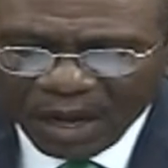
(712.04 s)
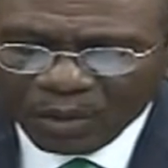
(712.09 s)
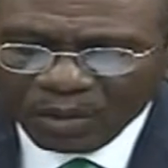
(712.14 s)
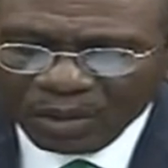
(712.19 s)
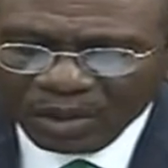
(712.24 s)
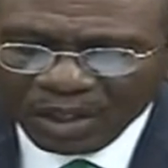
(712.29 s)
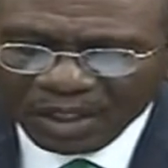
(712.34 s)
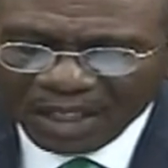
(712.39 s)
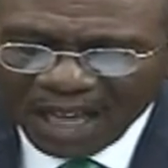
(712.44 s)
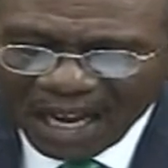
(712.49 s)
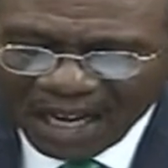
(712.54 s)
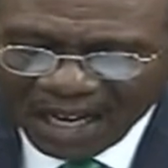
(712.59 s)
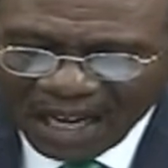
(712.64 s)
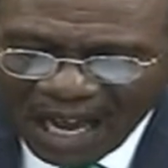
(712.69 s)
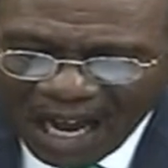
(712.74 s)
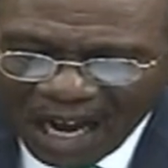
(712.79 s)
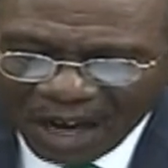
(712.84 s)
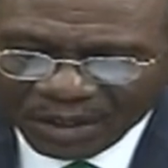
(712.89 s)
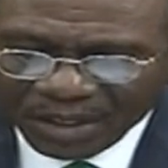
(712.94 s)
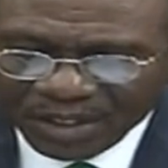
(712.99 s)
will not
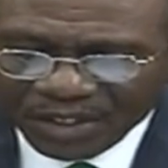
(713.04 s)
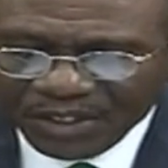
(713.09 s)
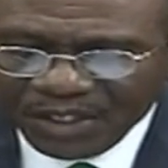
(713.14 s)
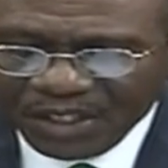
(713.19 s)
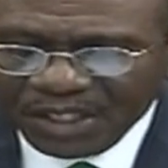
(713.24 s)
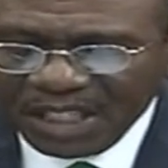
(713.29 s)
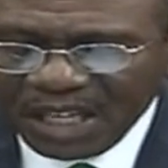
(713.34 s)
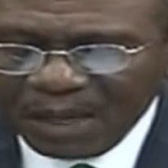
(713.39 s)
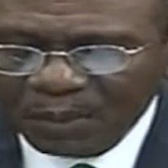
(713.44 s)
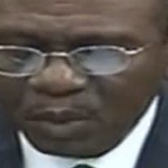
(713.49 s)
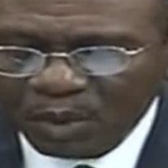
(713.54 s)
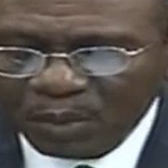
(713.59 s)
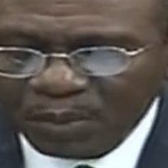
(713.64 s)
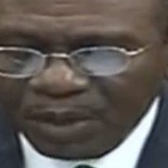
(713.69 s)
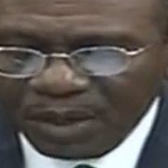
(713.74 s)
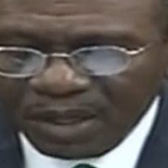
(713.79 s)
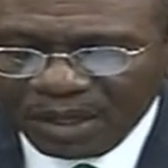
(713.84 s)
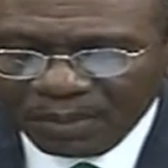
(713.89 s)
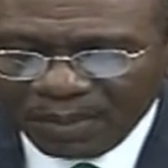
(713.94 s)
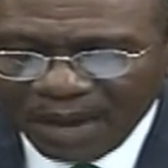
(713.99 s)
allow the system to
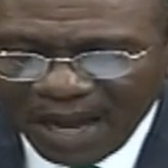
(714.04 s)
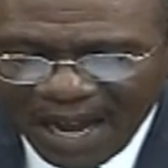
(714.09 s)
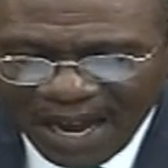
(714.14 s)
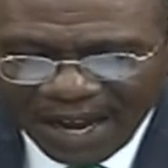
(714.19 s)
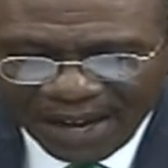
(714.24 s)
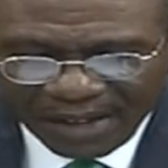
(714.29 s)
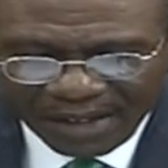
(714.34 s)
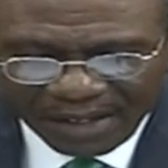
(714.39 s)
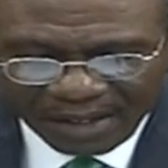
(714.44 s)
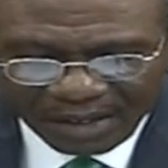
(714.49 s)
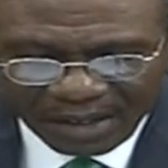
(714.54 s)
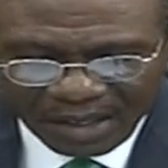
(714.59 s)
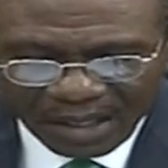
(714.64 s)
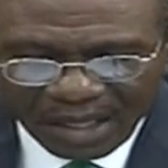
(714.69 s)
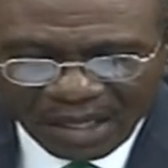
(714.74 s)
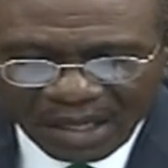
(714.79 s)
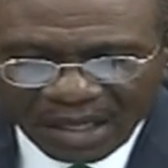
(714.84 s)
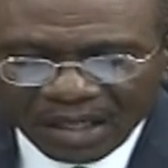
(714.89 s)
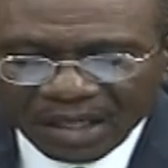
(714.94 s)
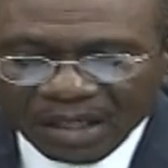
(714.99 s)
be undermined
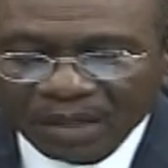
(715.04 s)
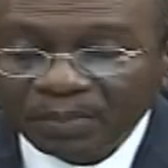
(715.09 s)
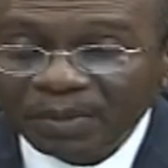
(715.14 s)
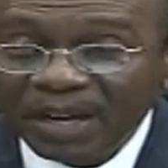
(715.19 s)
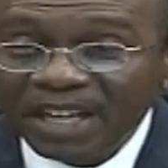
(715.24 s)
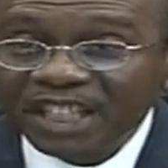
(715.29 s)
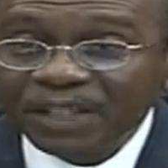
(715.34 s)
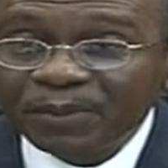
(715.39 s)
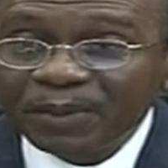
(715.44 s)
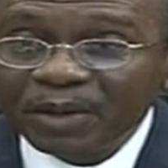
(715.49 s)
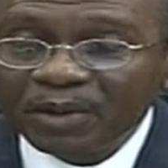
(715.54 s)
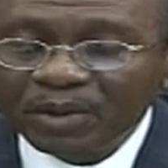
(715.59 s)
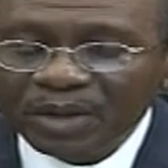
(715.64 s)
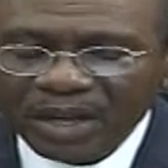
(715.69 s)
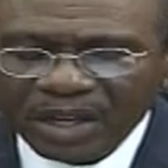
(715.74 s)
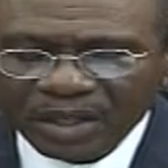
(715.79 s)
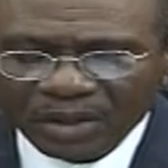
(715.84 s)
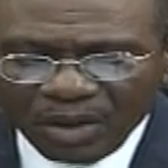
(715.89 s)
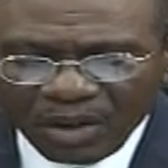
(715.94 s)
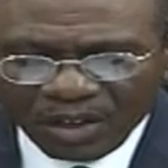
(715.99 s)
by
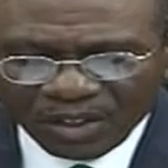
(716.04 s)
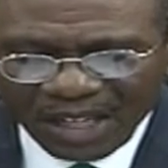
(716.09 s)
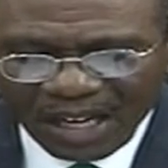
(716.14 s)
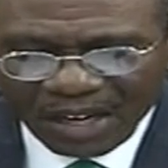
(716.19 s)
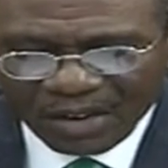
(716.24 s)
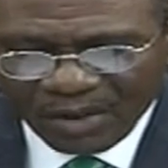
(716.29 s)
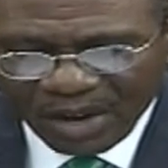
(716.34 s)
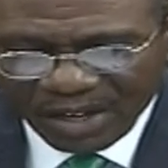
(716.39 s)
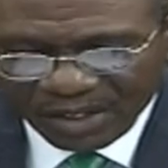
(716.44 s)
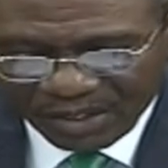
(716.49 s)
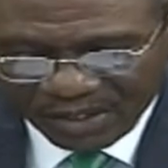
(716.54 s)
speculators and rent